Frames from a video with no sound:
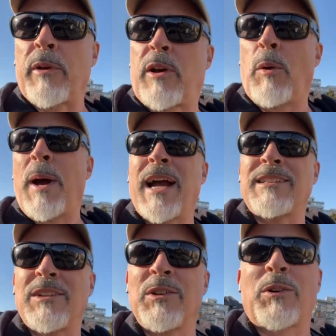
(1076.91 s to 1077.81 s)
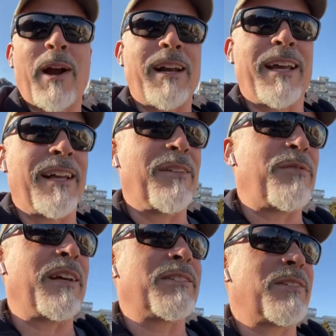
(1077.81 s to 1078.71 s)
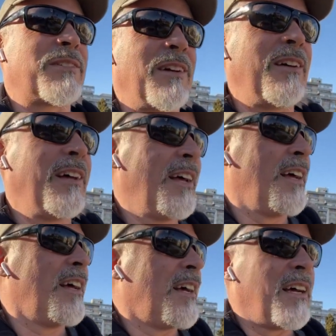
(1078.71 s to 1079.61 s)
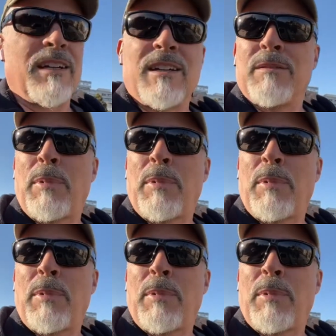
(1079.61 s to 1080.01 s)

to Ukraine again if things are still popping off